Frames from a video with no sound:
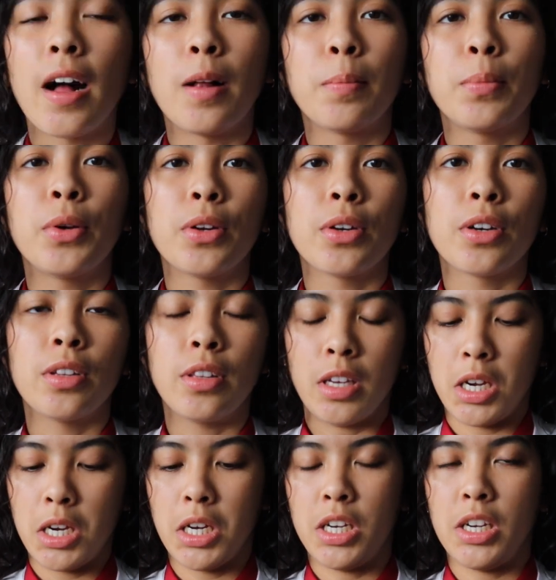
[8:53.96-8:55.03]
I'll put her
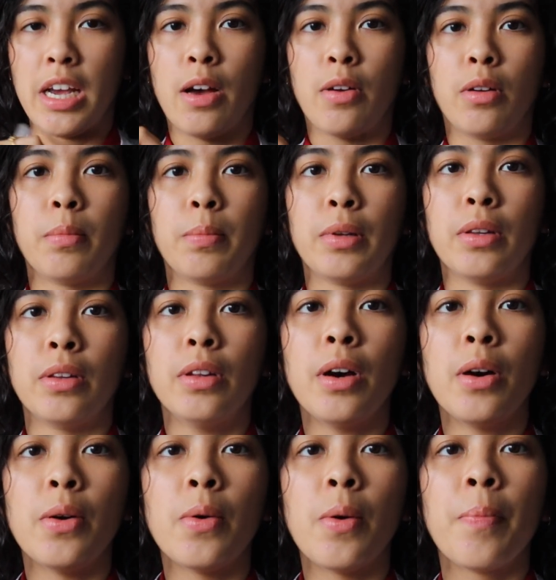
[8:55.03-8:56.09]
link down
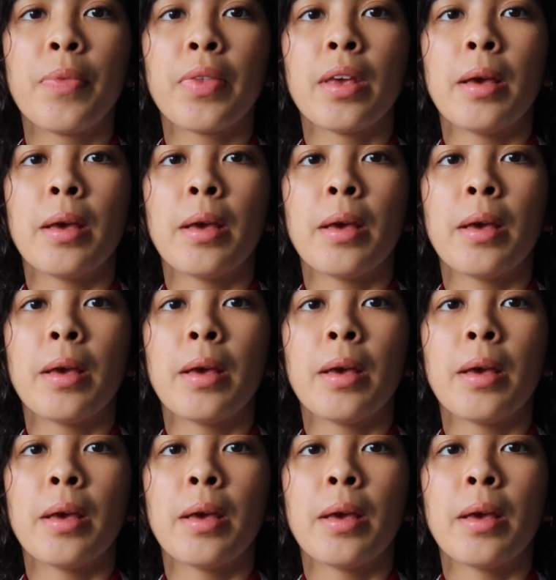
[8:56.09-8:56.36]
below,